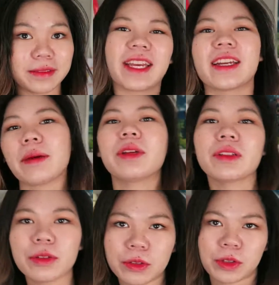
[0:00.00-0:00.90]
Again, I'm
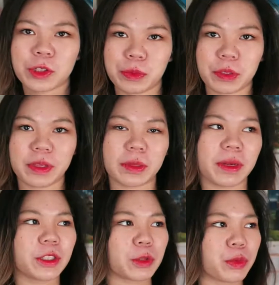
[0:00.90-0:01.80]
not going to talk too much about them.
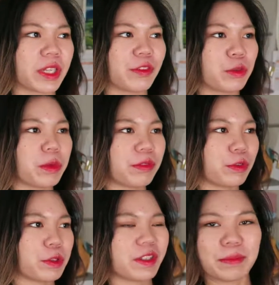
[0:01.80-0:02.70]
I just want to give you my
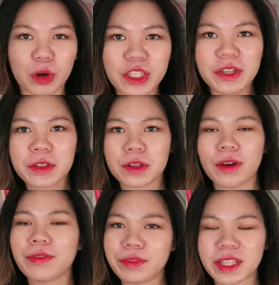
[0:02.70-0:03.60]
first impressions of